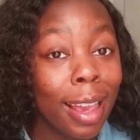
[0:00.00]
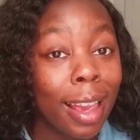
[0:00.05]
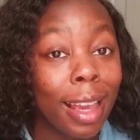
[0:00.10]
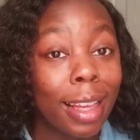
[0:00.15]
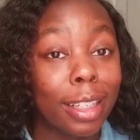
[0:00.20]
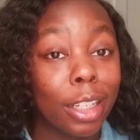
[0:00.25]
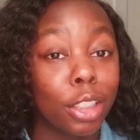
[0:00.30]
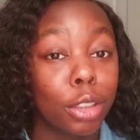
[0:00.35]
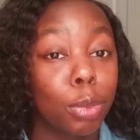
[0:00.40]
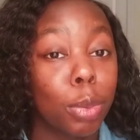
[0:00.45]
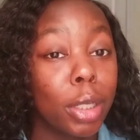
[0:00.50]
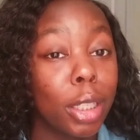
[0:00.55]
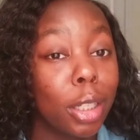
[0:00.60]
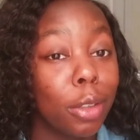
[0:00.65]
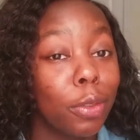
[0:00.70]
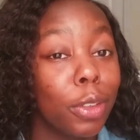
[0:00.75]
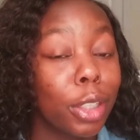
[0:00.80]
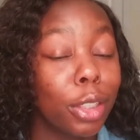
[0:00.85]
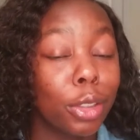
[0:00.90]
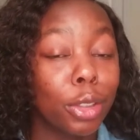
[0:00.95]
There's plenty of
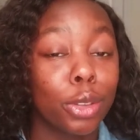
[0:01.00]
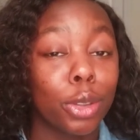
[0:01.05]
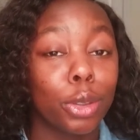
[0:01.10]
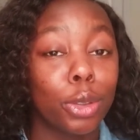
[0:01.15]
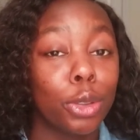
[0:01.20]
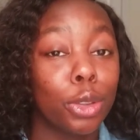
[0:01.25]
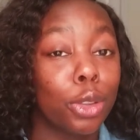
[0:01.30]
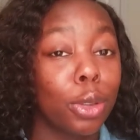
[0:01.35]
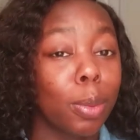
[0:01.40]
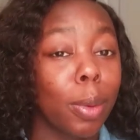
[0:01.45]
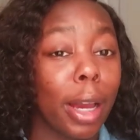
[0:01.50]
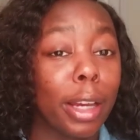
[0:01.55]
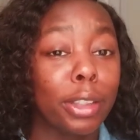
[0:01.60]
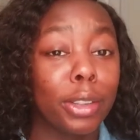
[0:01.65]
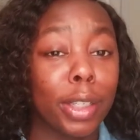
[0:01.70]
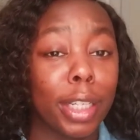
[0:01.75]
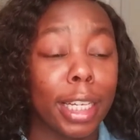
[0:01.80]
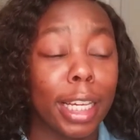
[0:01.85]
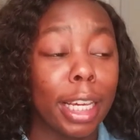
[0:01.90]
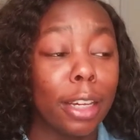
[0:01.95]
videos on YouTube how you
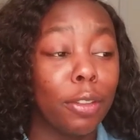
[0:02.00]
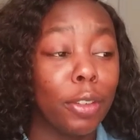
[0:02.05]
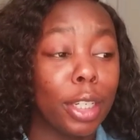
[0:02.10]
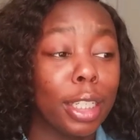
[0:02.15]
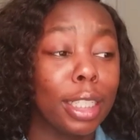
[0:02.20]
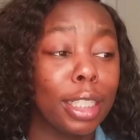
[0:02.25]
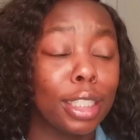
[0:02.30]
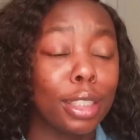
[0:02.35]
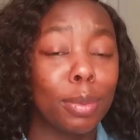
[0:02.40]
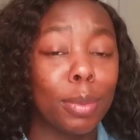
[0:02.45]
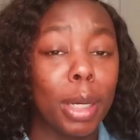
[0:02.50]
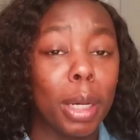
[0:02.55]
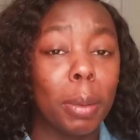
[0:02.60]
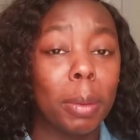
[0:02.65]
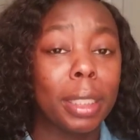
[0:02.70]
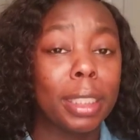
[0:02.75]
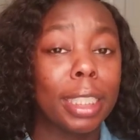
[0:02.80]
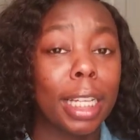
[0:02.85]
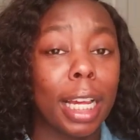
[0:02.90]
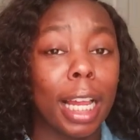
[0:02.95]
can get rid of the smell, but
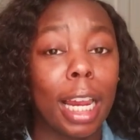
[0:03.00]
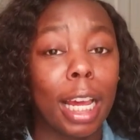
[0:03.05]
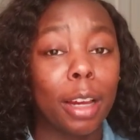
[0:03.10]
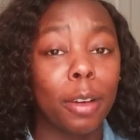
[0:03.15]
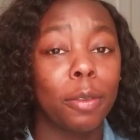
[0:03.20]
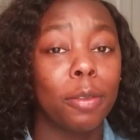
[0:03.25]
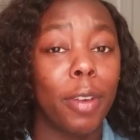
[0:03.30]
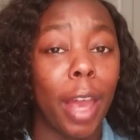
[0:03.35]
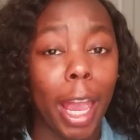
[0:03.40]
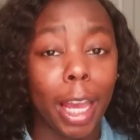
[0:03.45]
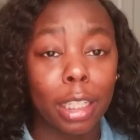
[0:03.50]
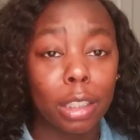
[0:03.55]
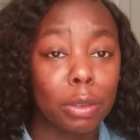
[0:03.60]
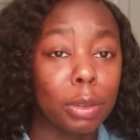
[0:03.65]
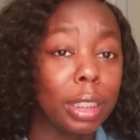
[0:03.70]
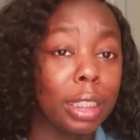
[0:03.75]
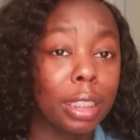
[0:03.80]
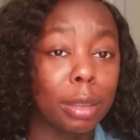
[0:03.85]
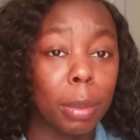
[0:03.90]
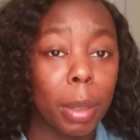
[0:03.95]
it's like a factory
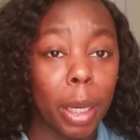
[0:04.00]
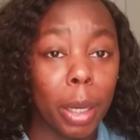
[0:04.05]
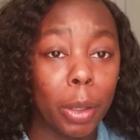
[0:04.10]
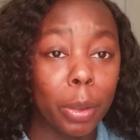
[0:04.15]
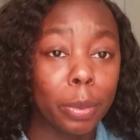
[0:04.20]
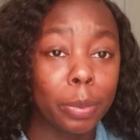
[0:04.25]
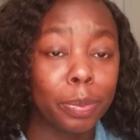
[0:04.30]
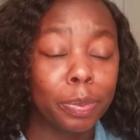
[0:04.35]
smell.